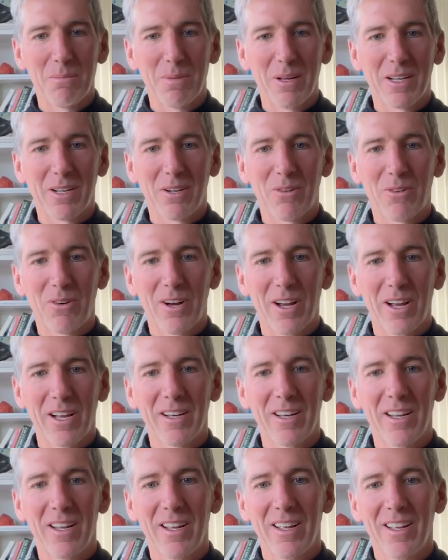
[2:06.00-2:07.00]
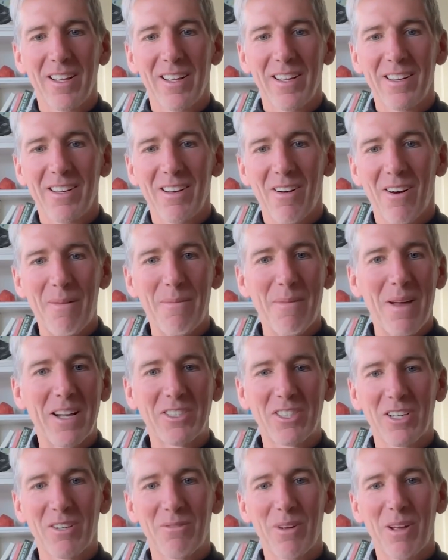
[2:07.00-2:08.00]
Bitcoin. You know, I hmm.
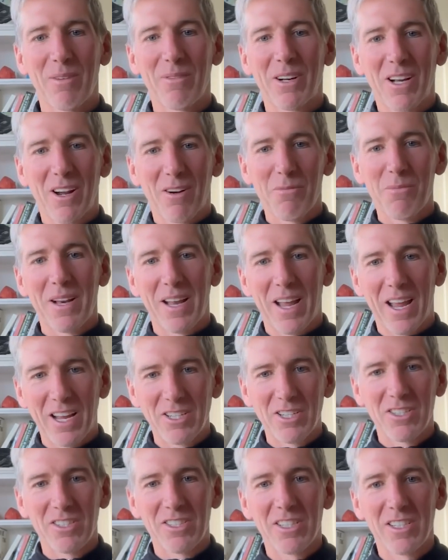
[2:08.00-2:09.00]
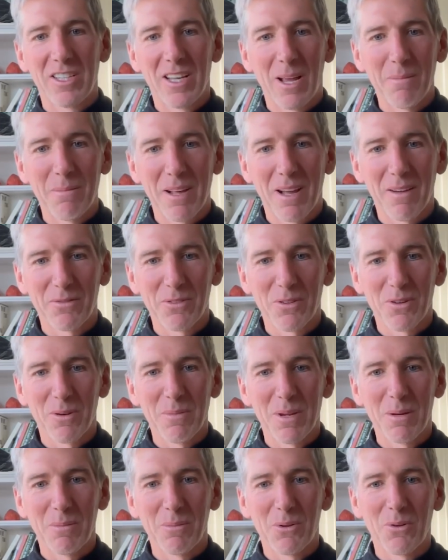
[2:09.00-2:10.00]
mentioned we have a government agency named after a
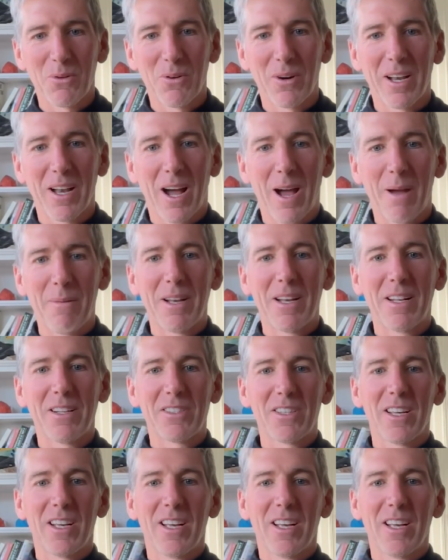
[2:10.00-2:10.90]
meme coin. I mean, it's